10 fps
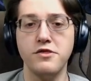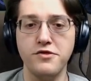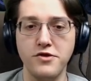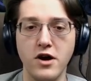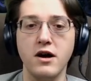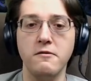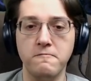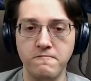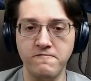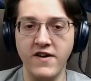the
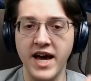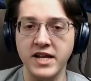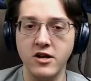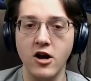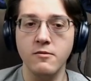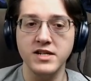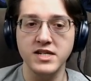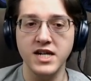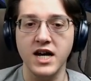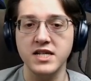fine
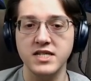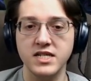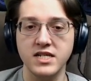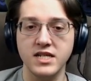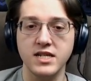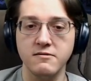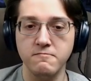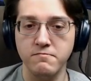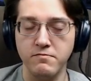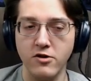carbon dust,
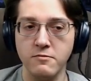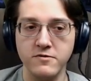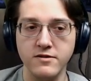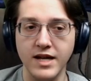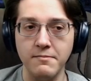purple.